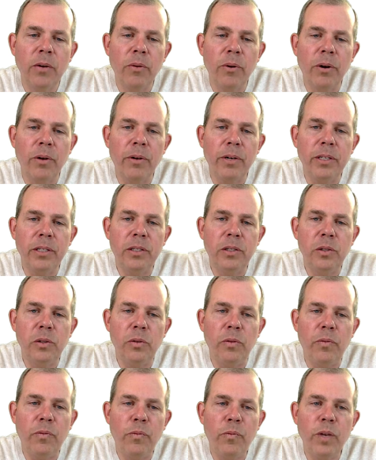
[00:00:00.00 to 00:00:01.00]
we're going
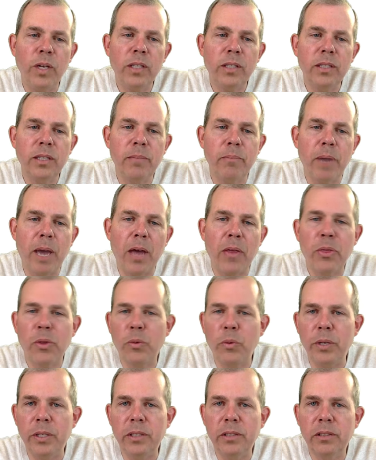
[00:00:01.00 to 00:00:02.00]
to fix the math
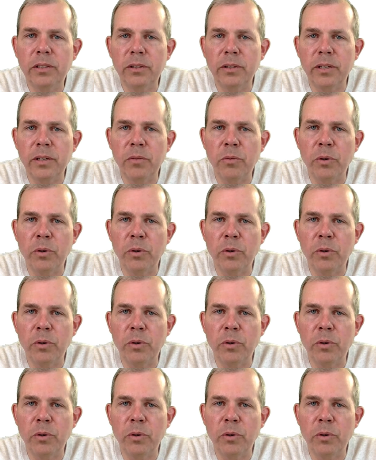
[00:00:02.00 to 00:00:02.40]
quiz so that